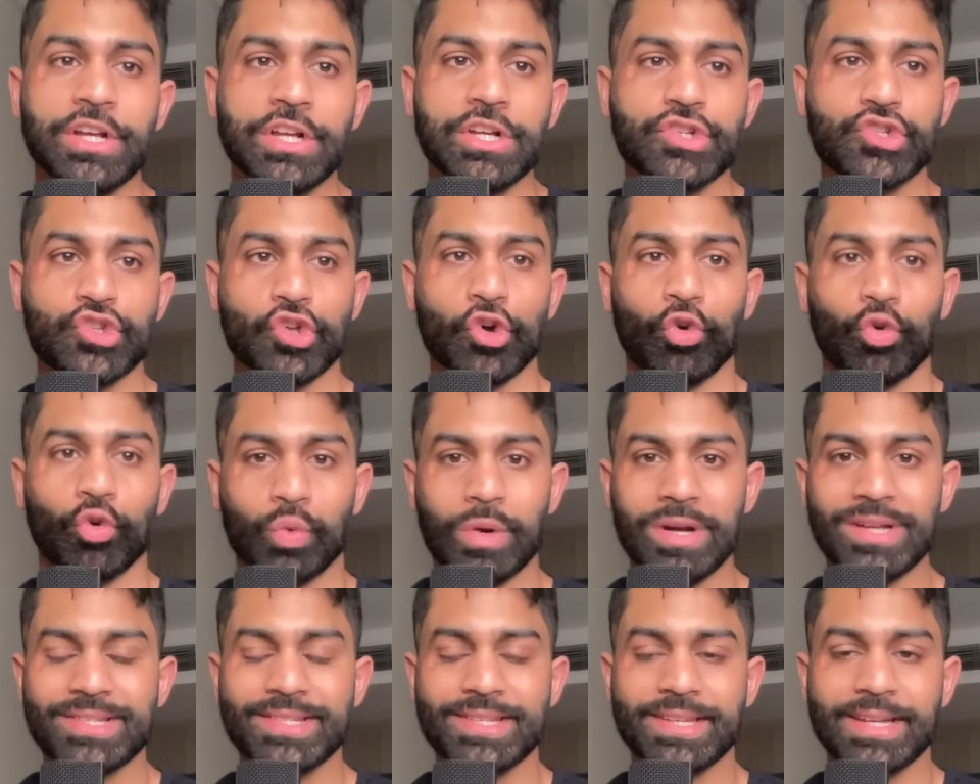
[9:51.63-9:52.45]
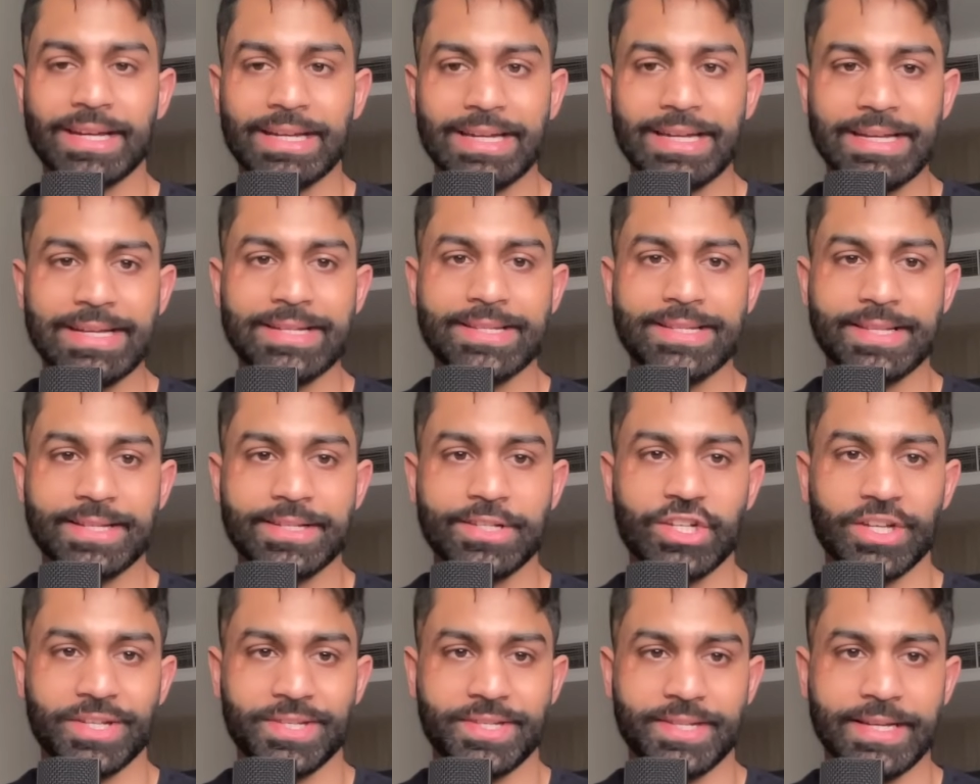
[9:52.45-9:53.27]
So risk is
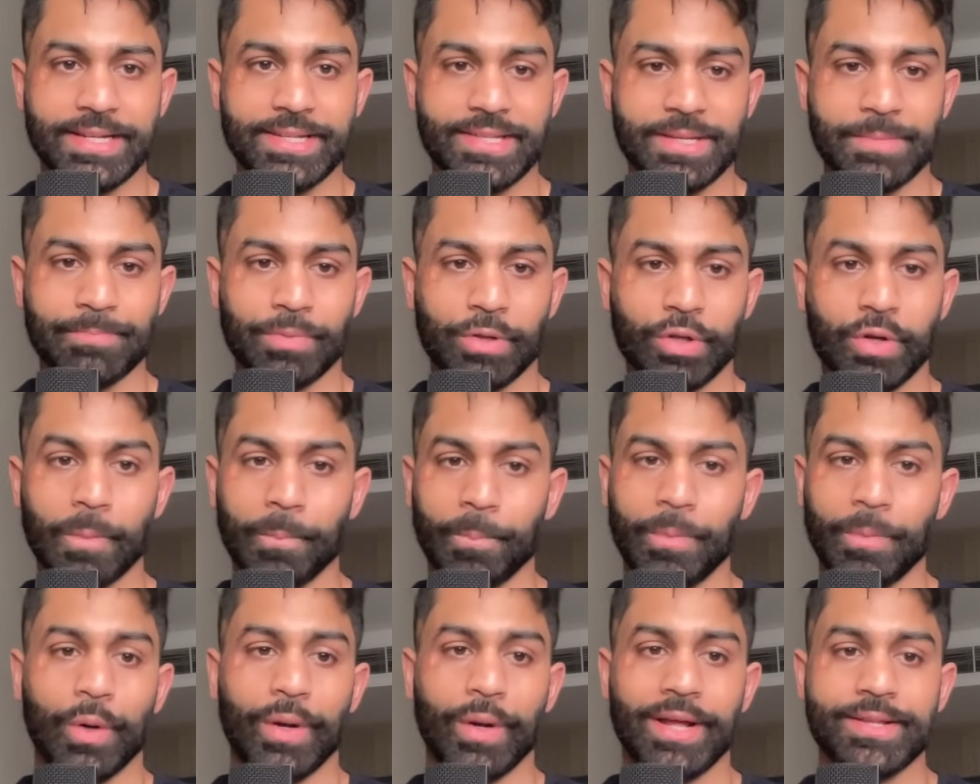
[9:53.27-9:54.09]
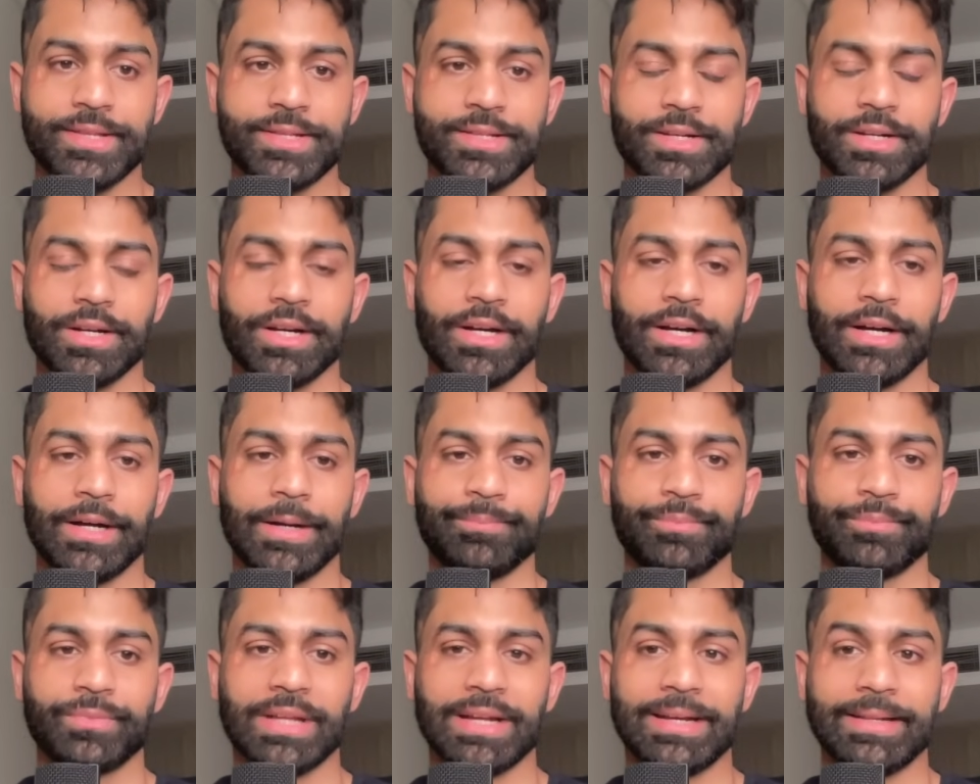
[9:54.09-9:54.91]
just a simple component
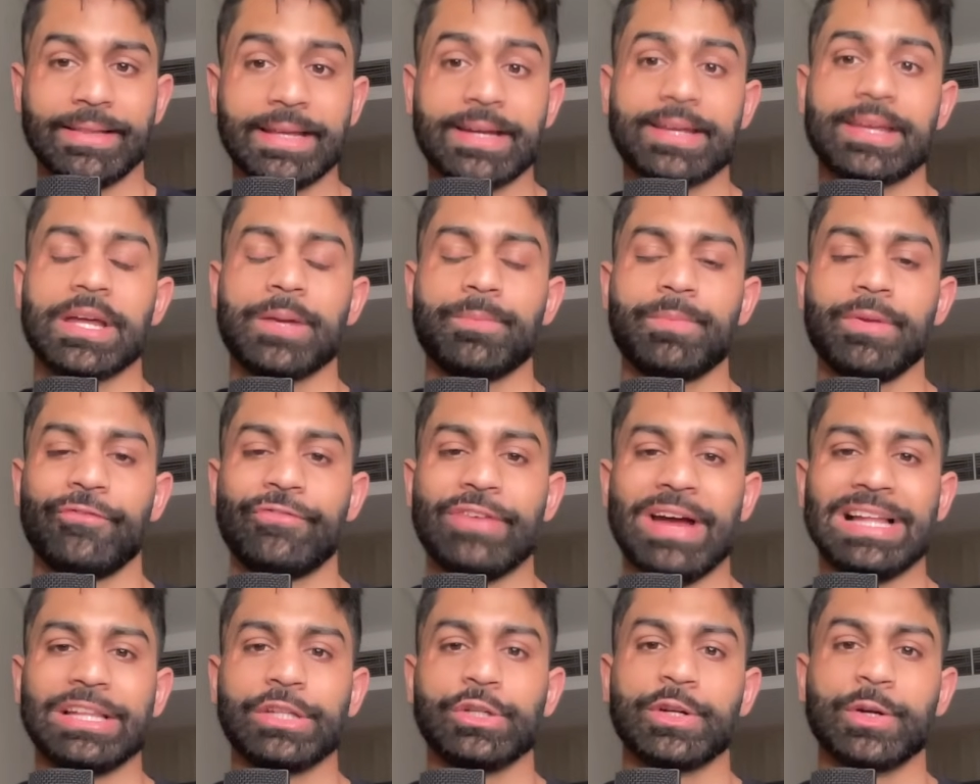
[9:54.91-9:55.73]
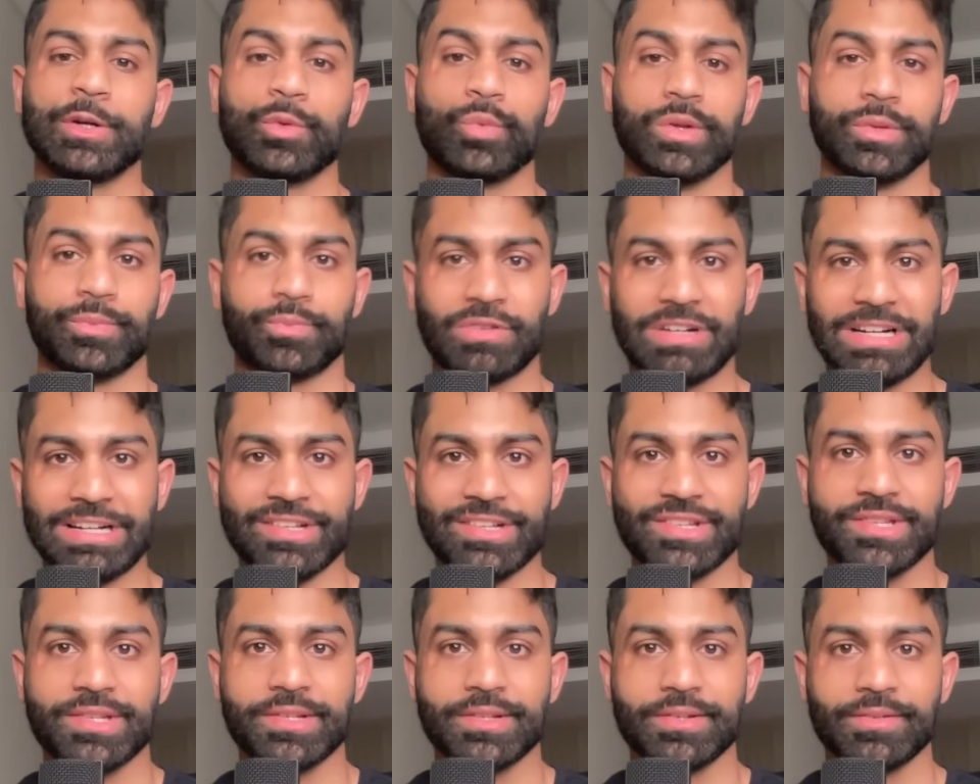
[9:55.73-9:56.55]
um, that, that can be valued with
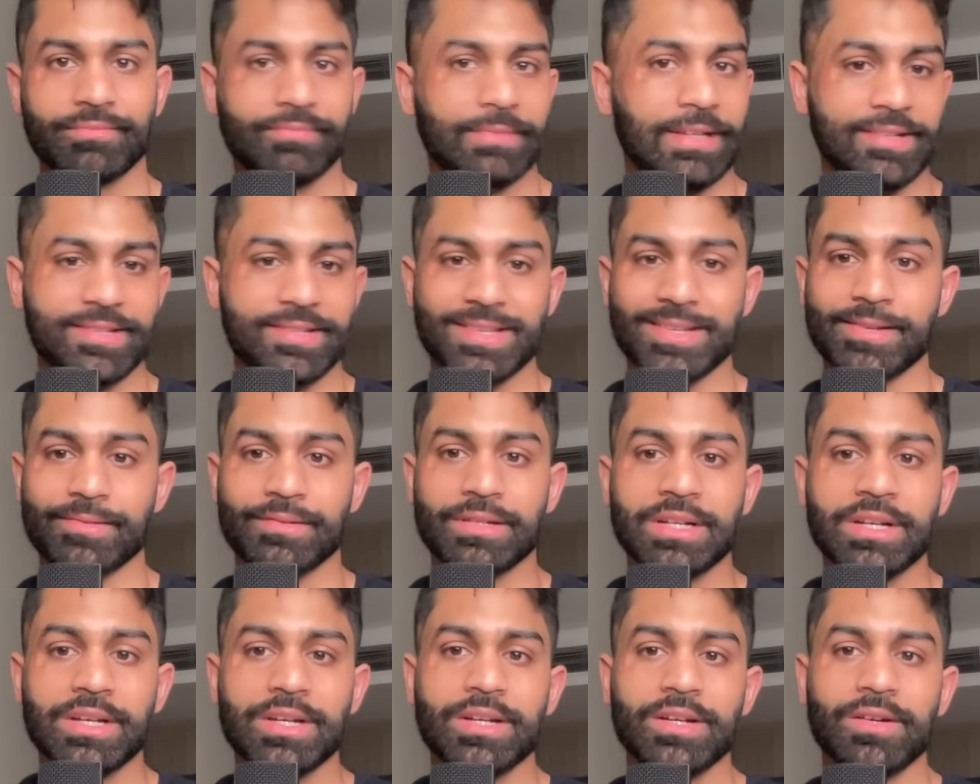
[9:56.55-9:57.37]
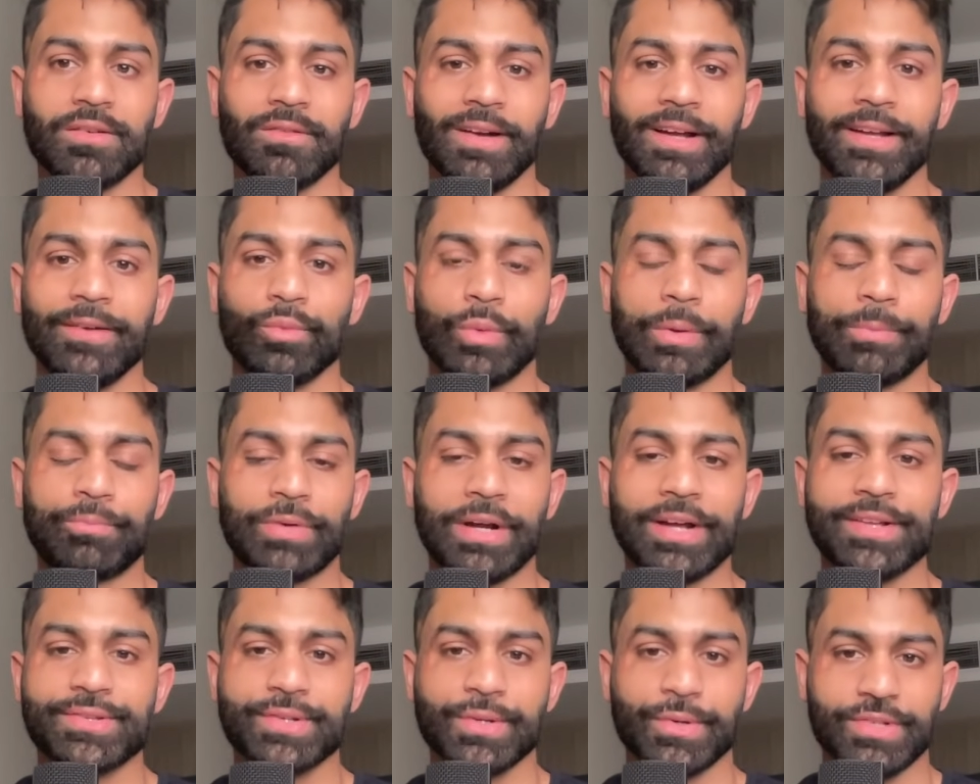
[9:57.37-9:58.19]
price. That's it, right? When
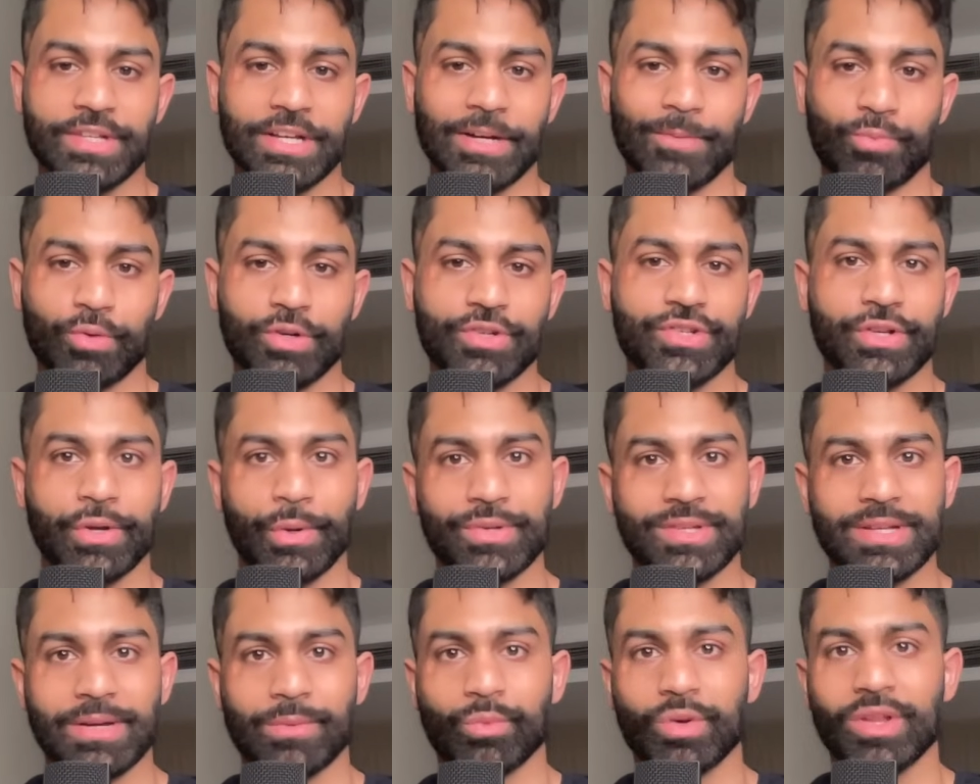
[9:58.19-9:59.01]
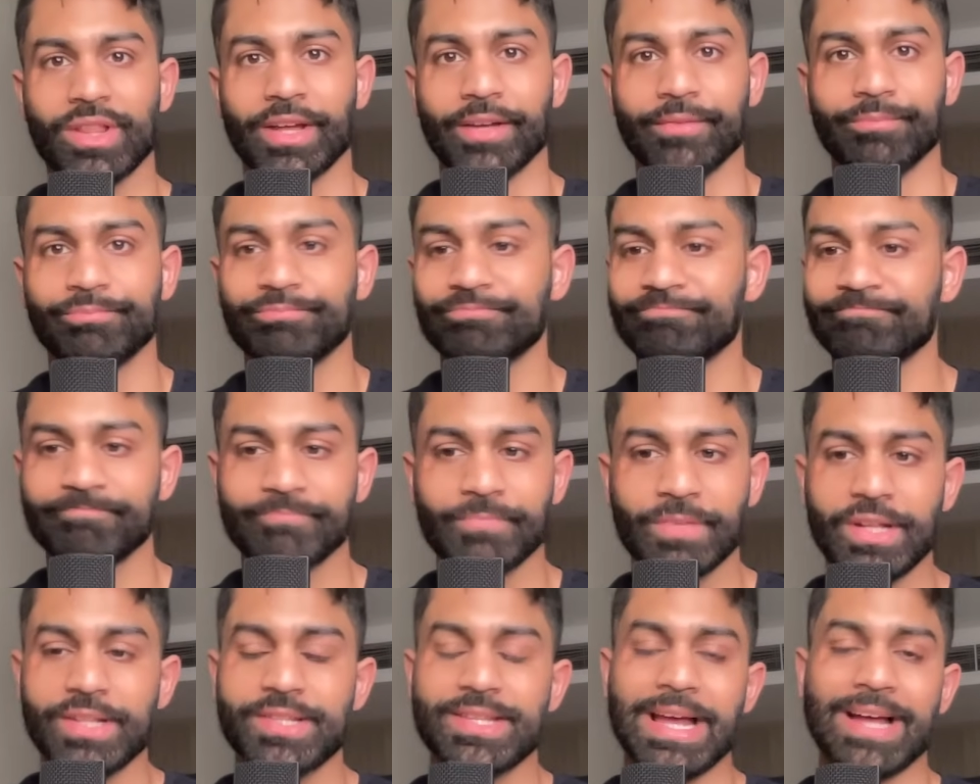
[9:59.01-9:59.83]
price goes up, risk goes up with it.
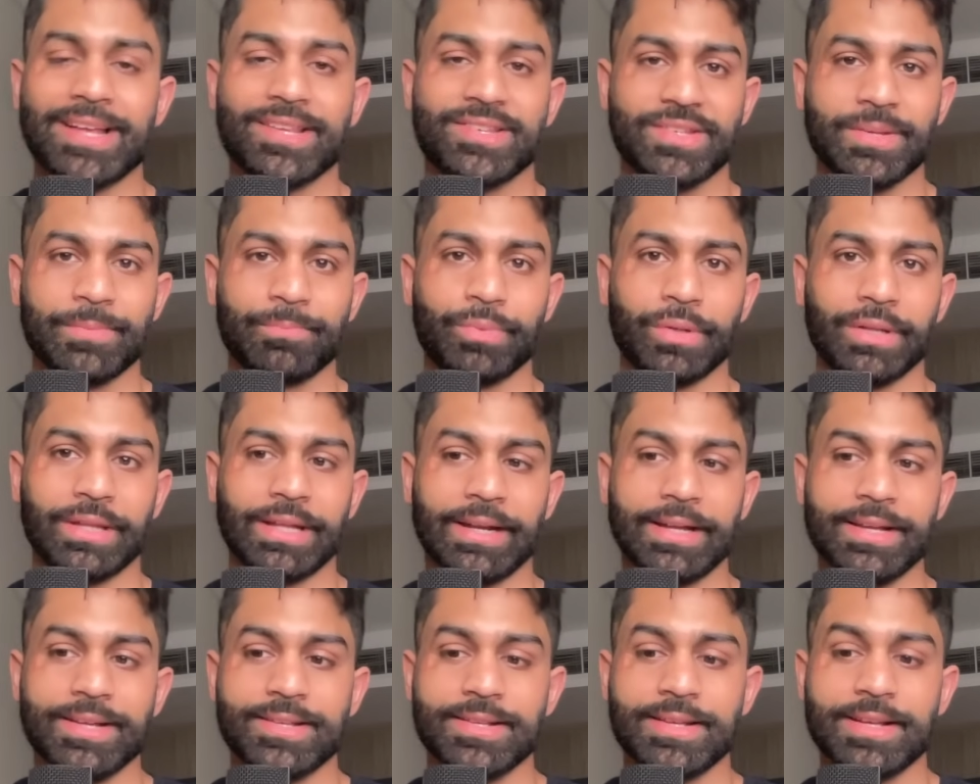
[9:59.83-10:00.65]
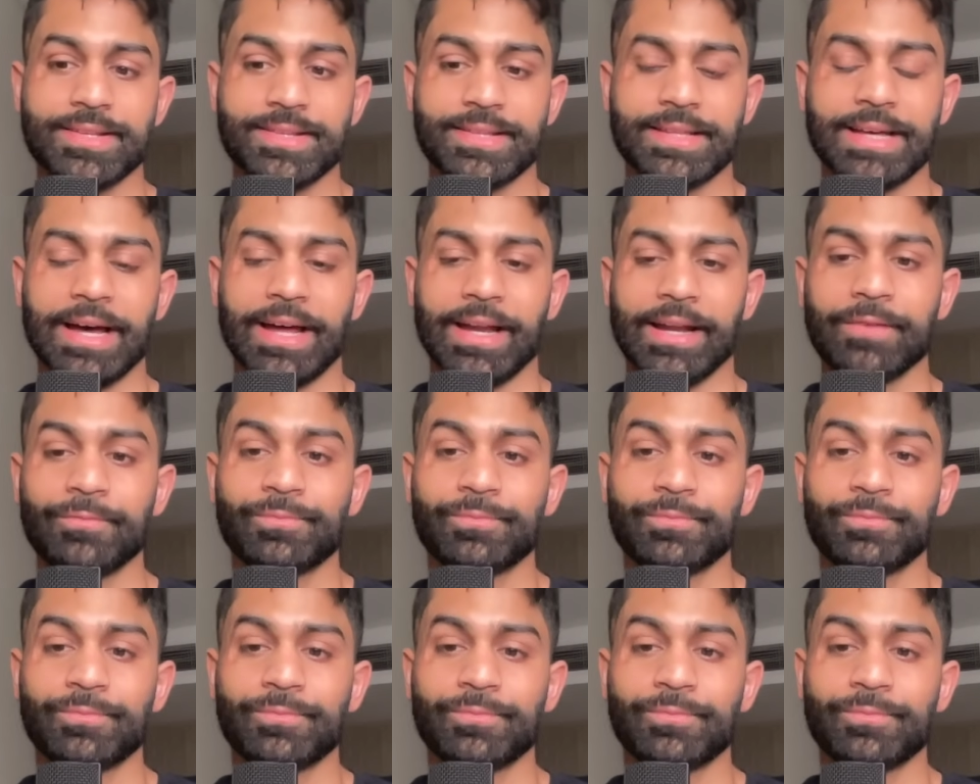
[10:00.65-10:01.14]
It's as simple that, as that.